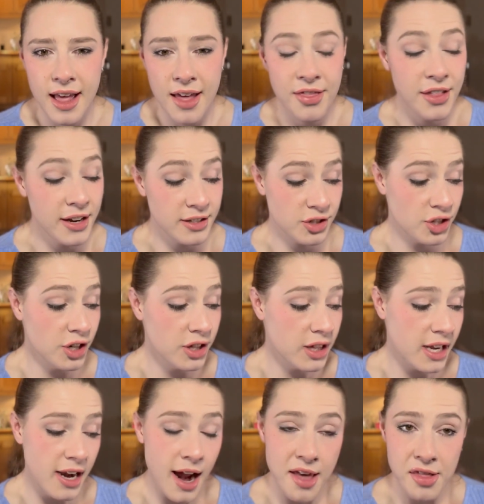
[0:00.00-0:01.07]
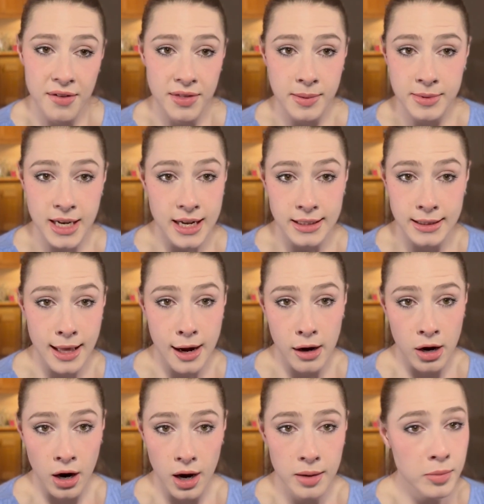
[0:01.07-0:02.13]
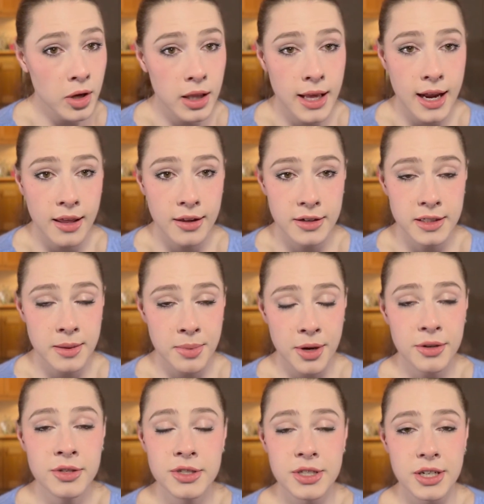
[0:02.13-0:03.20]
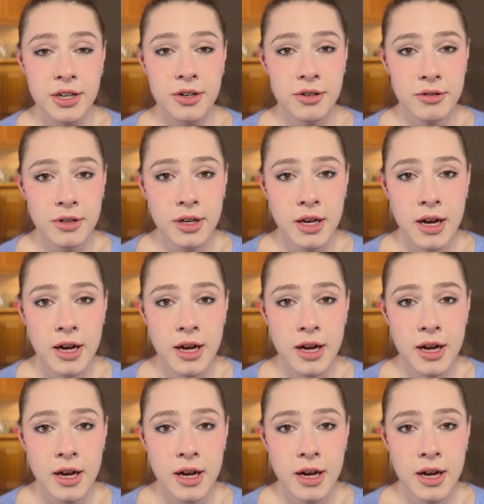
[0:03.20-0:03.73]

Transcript: They certainly, neither of them taste like caramel like they're supposed to,